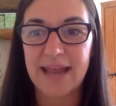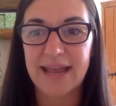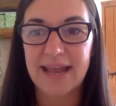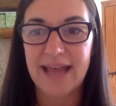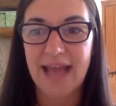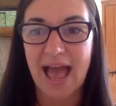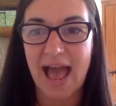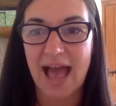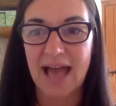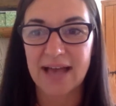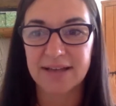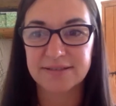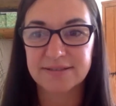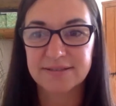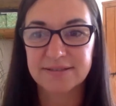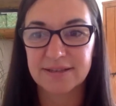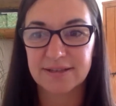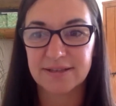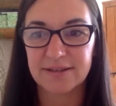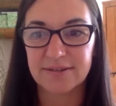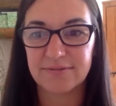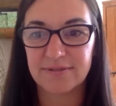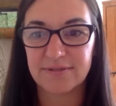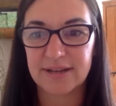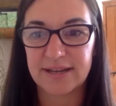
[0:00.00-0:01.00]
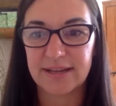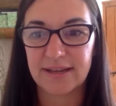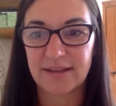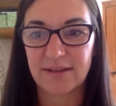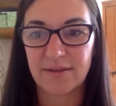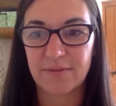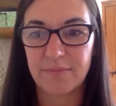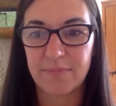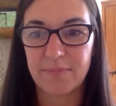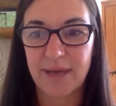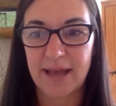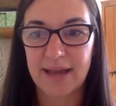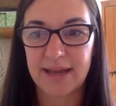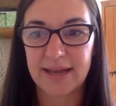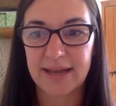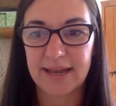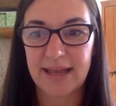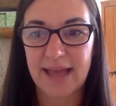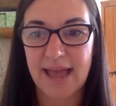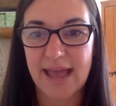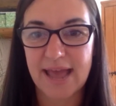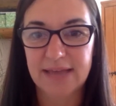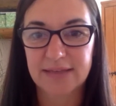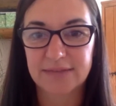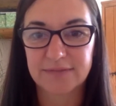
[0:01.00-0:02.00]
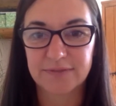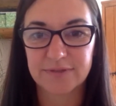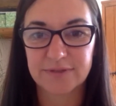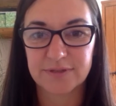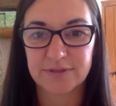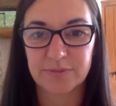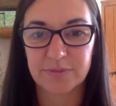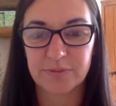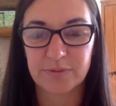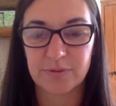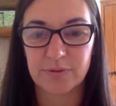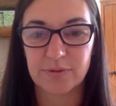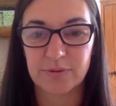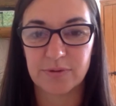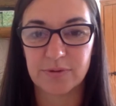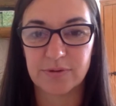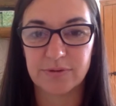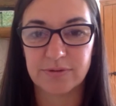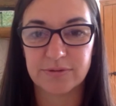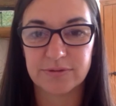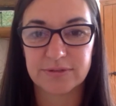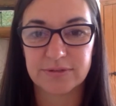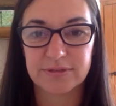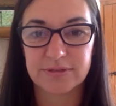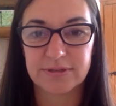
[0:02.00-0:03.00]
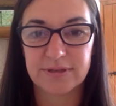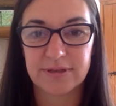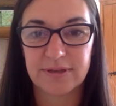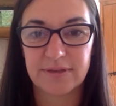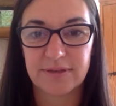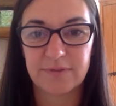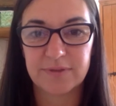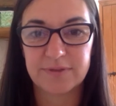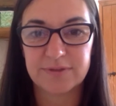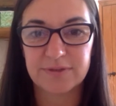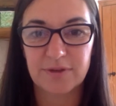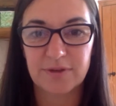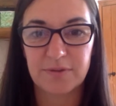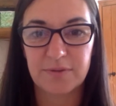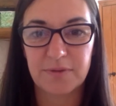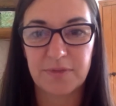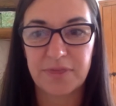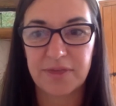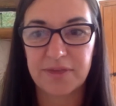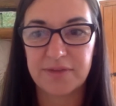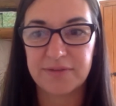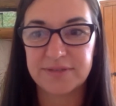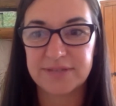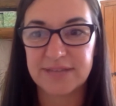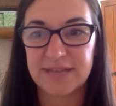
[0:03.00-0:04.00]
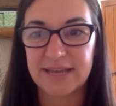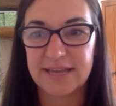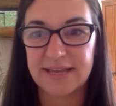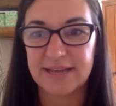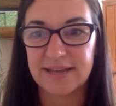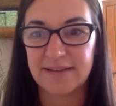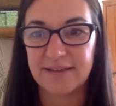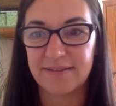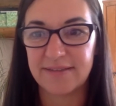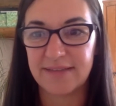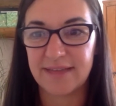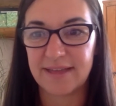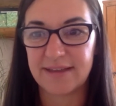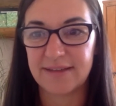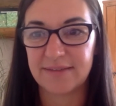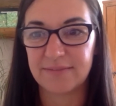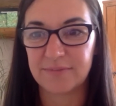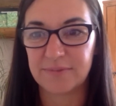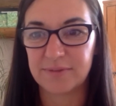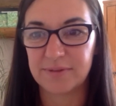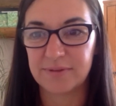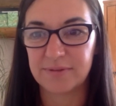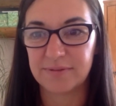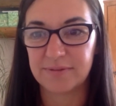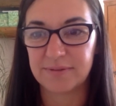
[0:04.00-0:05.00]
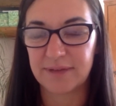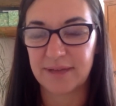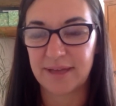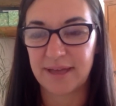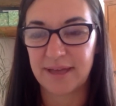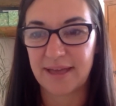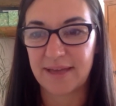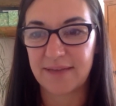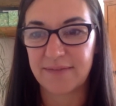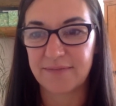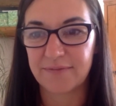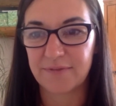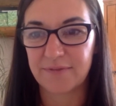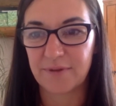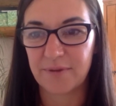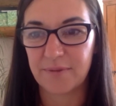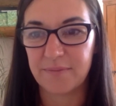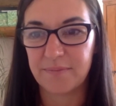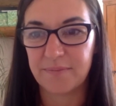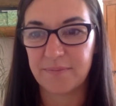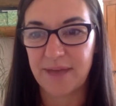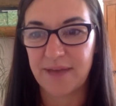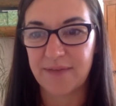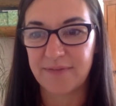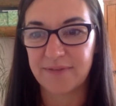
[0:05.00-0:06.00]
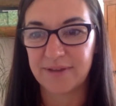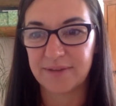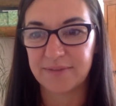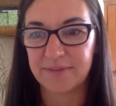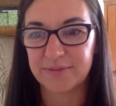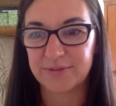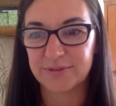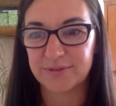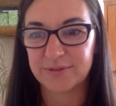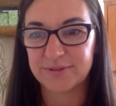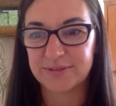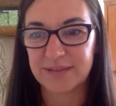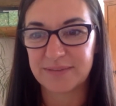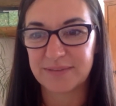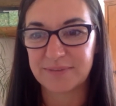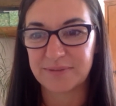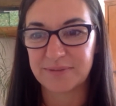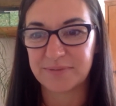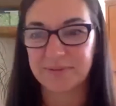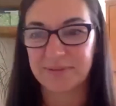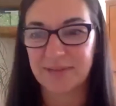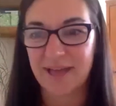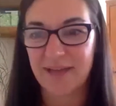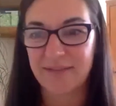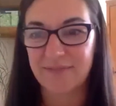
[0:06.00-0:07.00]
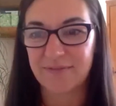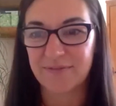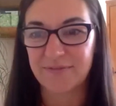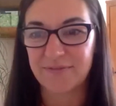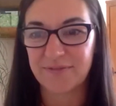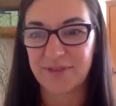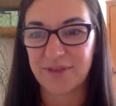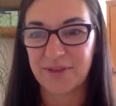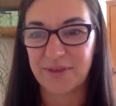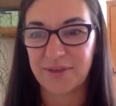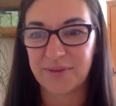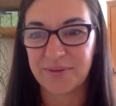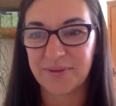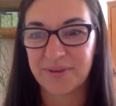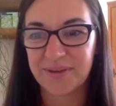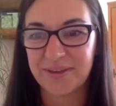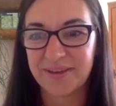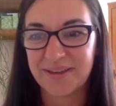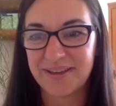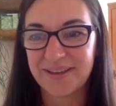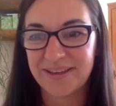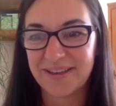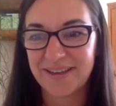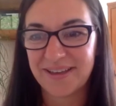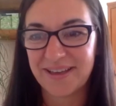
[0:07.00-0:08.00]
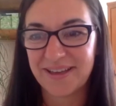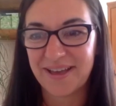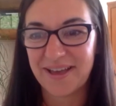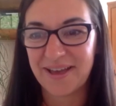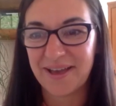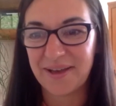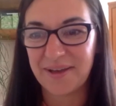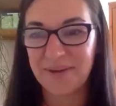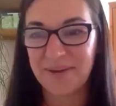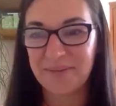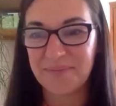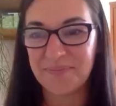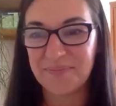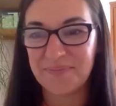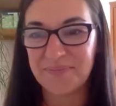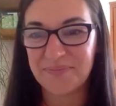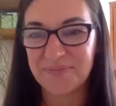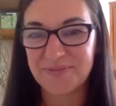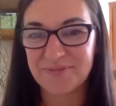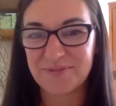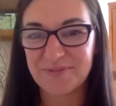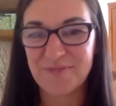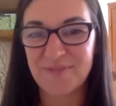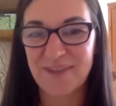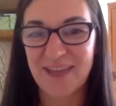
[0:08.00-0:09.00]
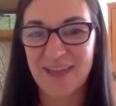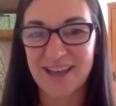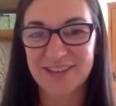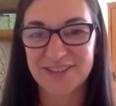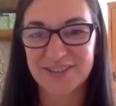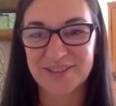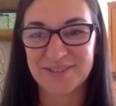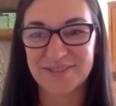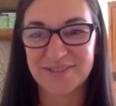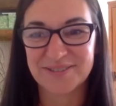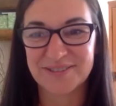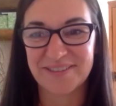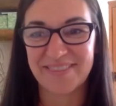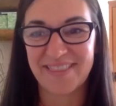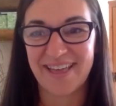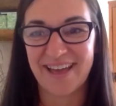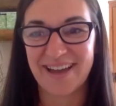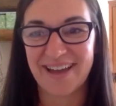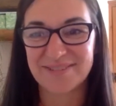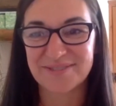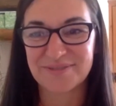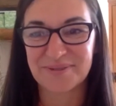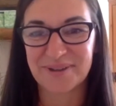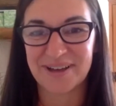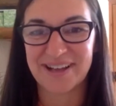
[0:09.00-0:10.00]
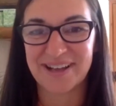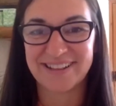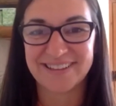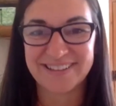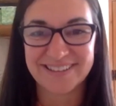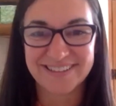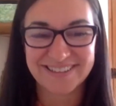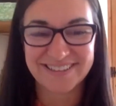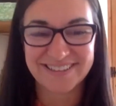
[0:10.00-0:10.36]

ask and a really compelling case for support? We start with you, Tina, and then we'll hear from Bev, and I'm sure Debbie will have a few reflections on that as well.